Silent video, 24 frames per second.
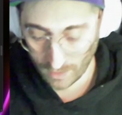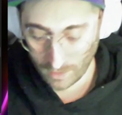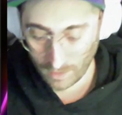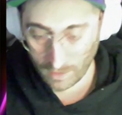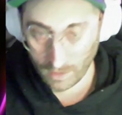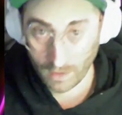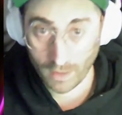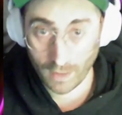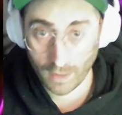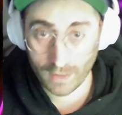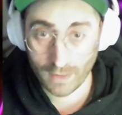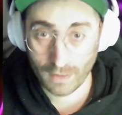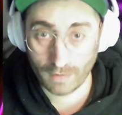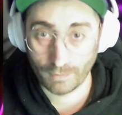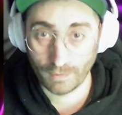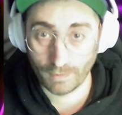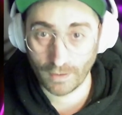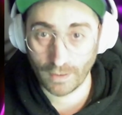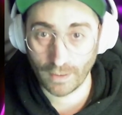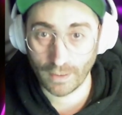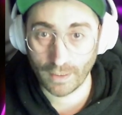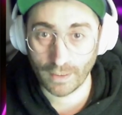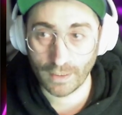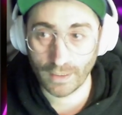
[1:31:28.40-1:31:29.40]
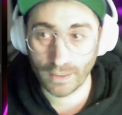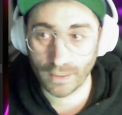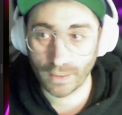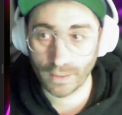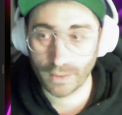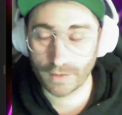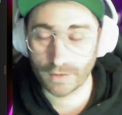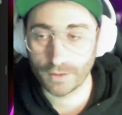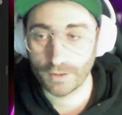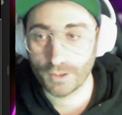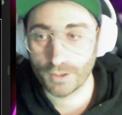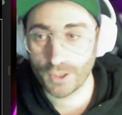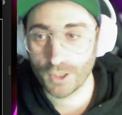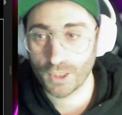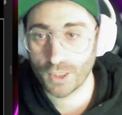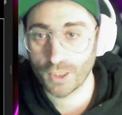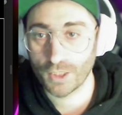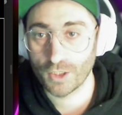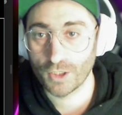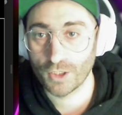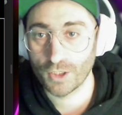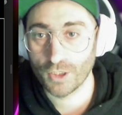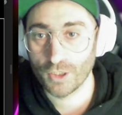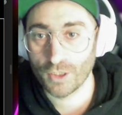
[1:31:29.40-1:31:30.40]
Let's apply again the
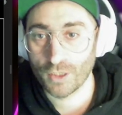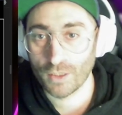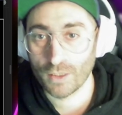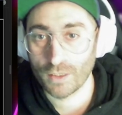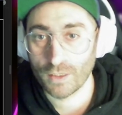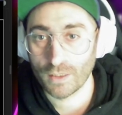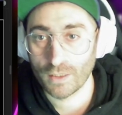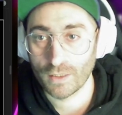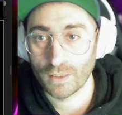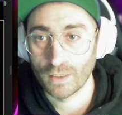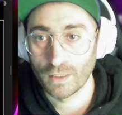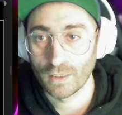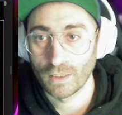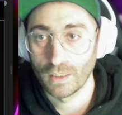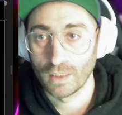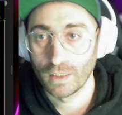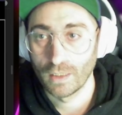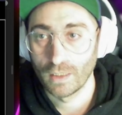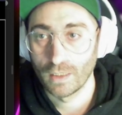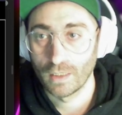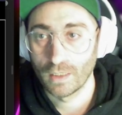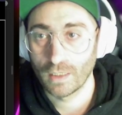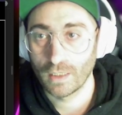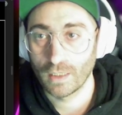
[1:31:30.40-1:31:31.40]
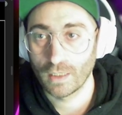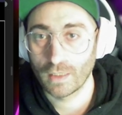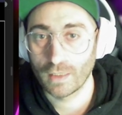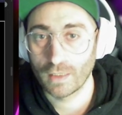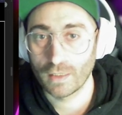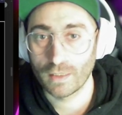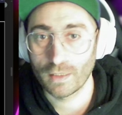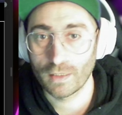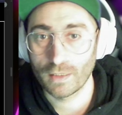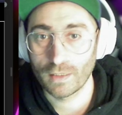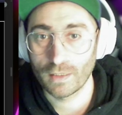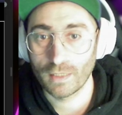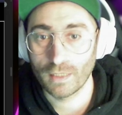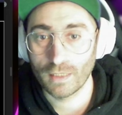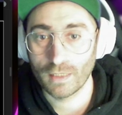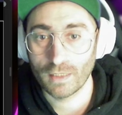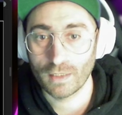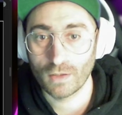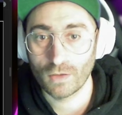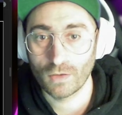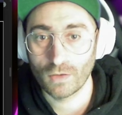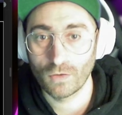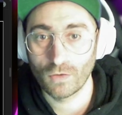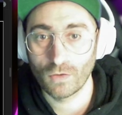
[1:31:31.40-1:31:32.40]
changes and let's
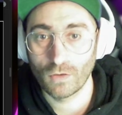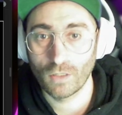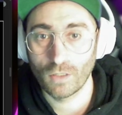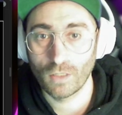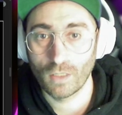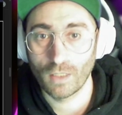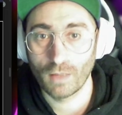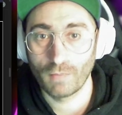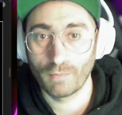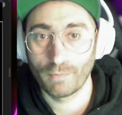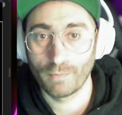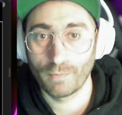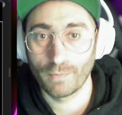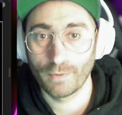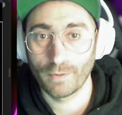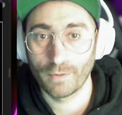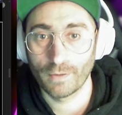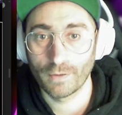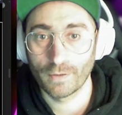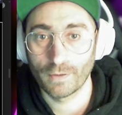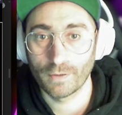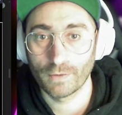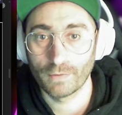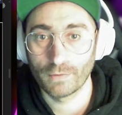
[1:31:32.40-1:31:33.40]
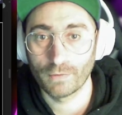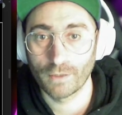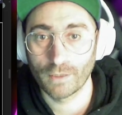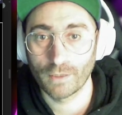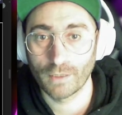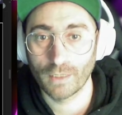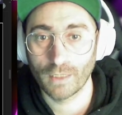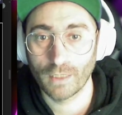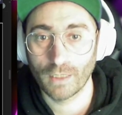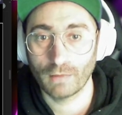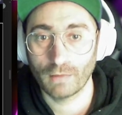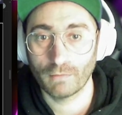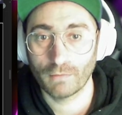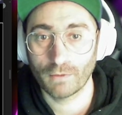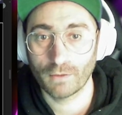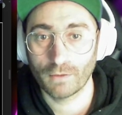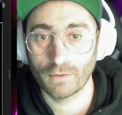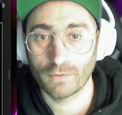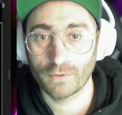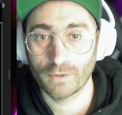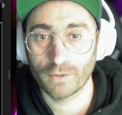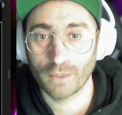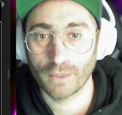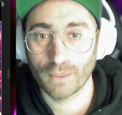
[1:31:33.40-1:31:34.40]
go up to the game
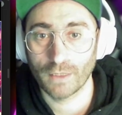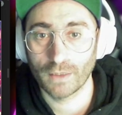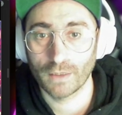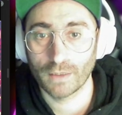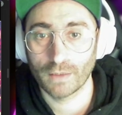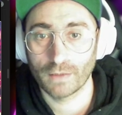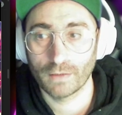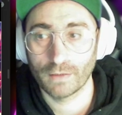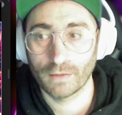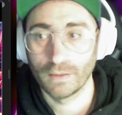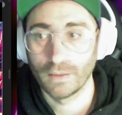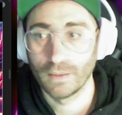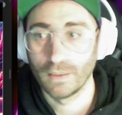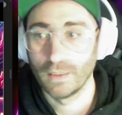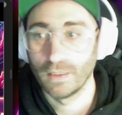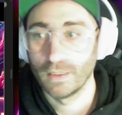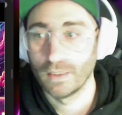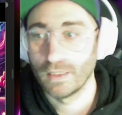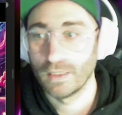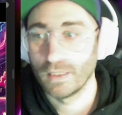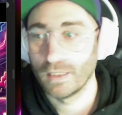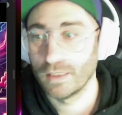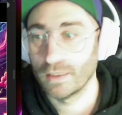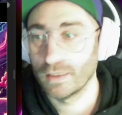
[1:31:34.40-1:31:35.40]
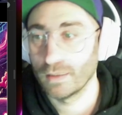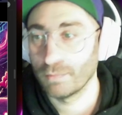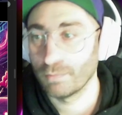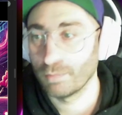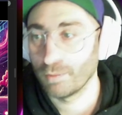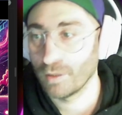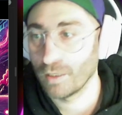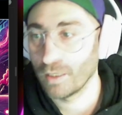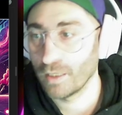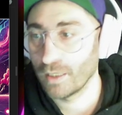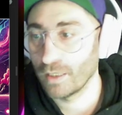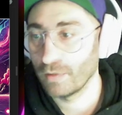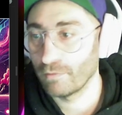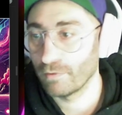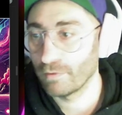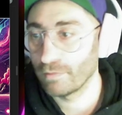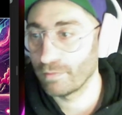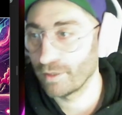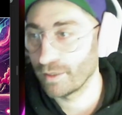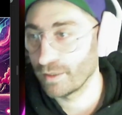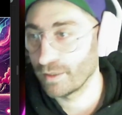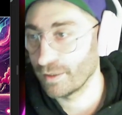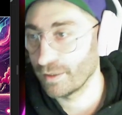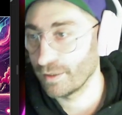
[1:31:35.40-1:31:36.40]
container and apply our
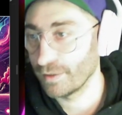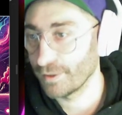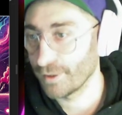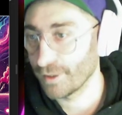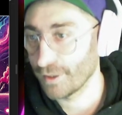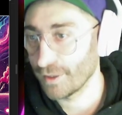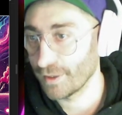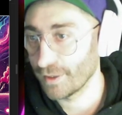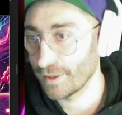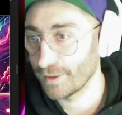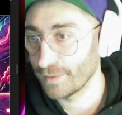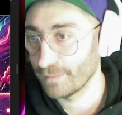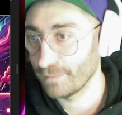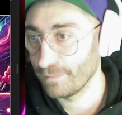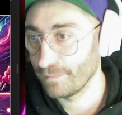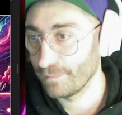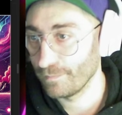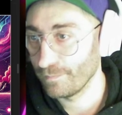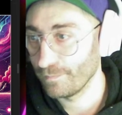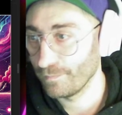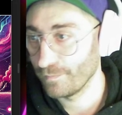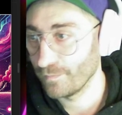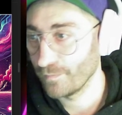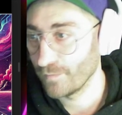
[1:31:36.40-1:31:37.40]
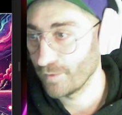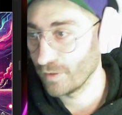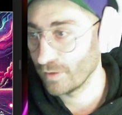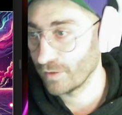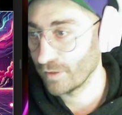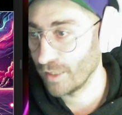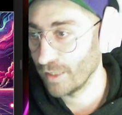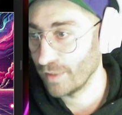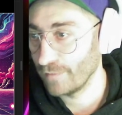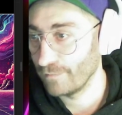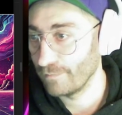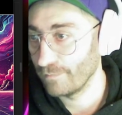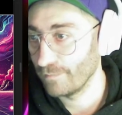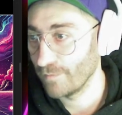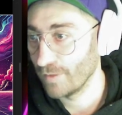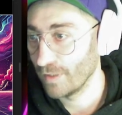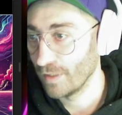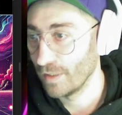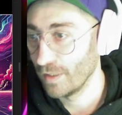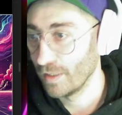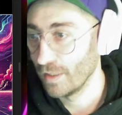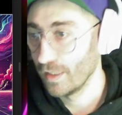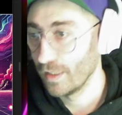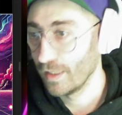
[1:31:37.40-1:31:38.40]
background again. Okay,
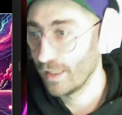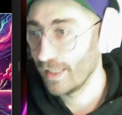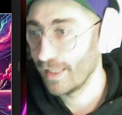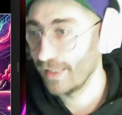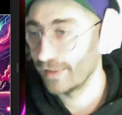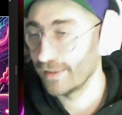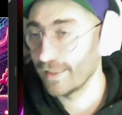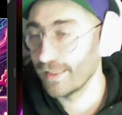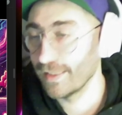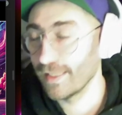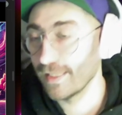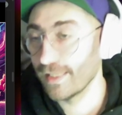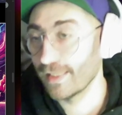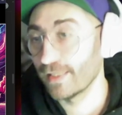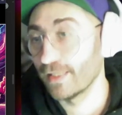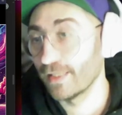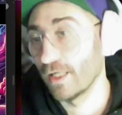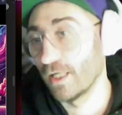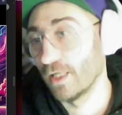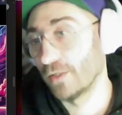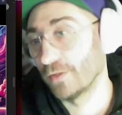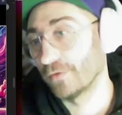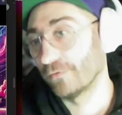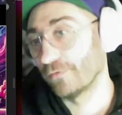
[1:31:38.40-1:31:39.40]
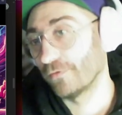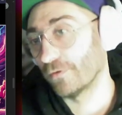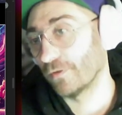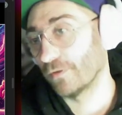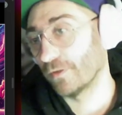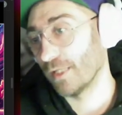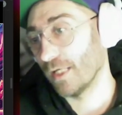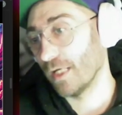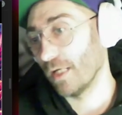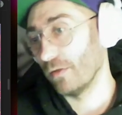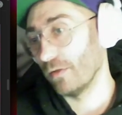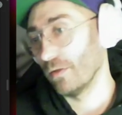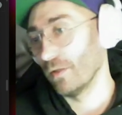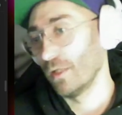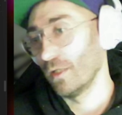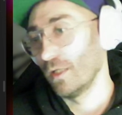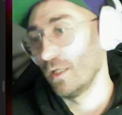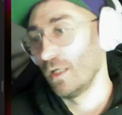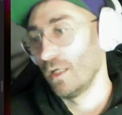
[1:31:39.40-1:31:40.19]
and it is done for now.